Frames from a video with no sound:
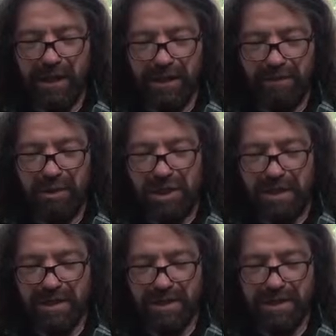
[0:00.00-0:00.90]
of
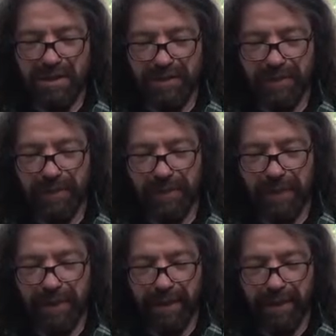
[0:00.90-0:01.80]
Jesus.
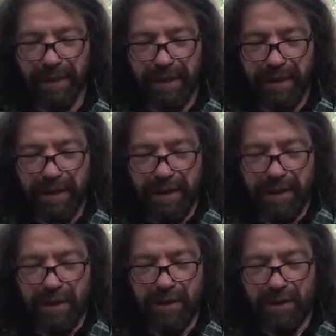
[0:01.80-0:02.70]

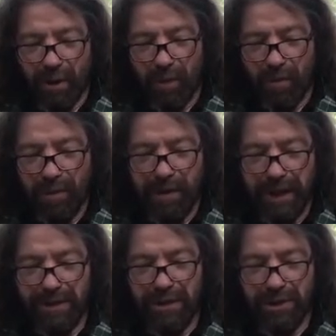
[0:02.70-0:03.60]
So,
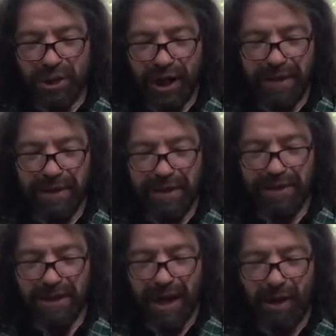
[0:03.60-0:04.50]
let's check
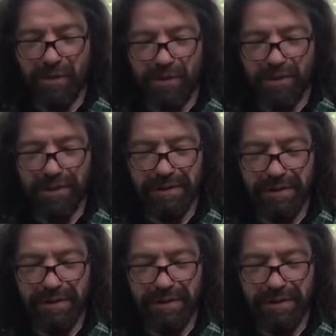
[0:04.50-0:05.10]
this out.